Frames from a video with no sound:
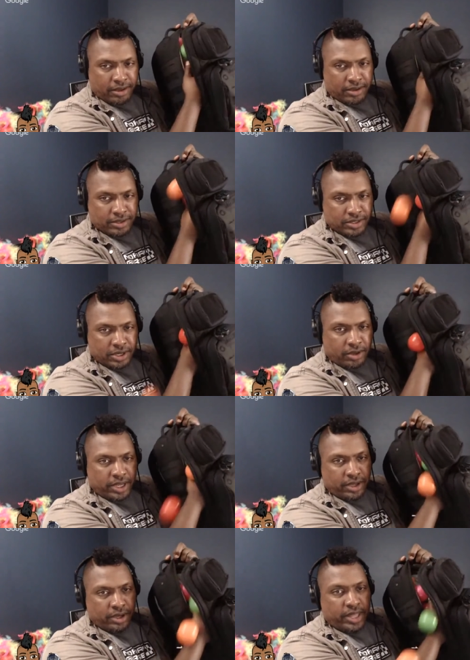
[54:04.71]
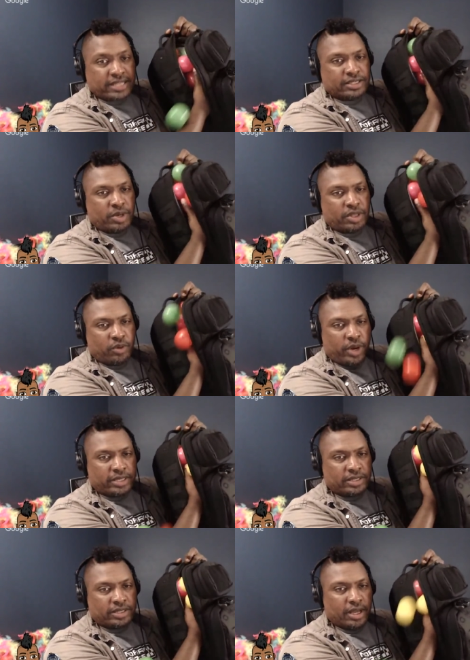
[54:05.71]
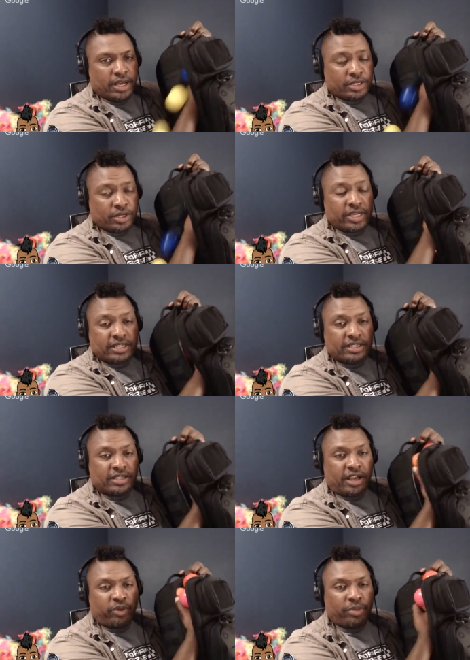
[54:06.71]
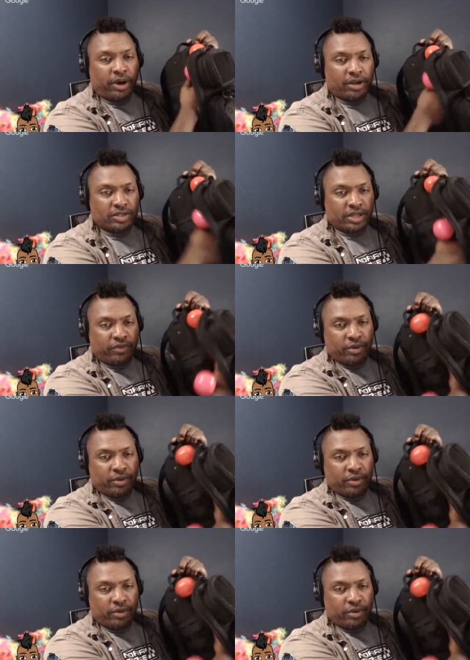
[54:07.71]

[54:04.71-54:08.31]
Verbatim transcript: So there you go. That's a Smith and Wesson. So this what? is stuffed with no. balls.